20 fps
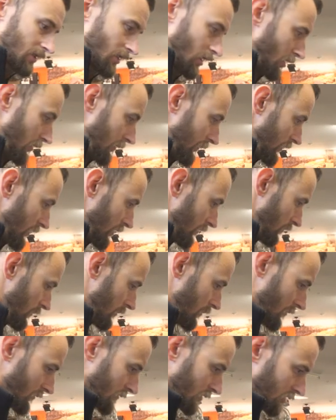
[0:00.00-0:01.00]
so if you
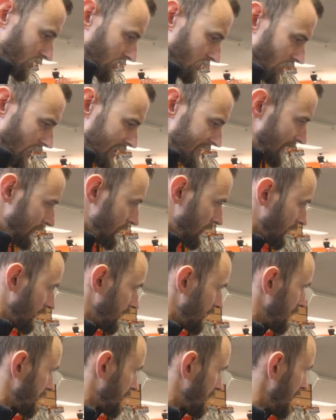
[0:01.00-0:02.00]
close up the
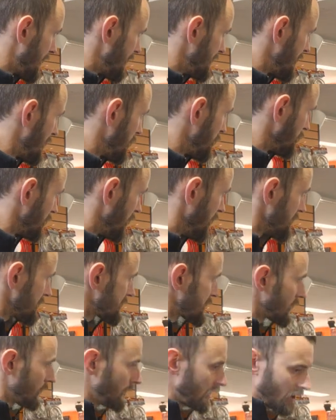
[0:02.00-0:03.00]
lid again. Now you'll
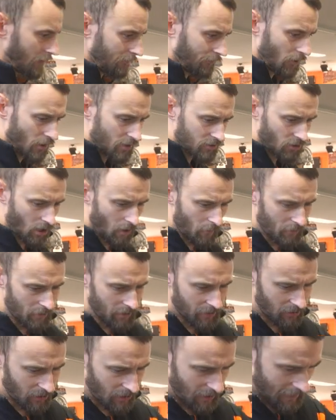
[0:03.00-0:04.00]
notice that when I first opened
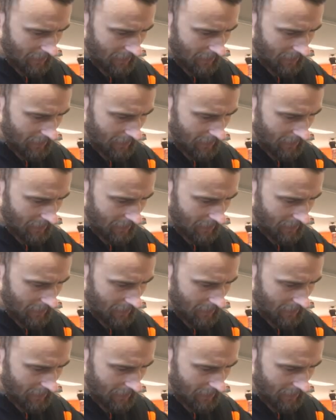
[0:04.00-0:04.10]
it that I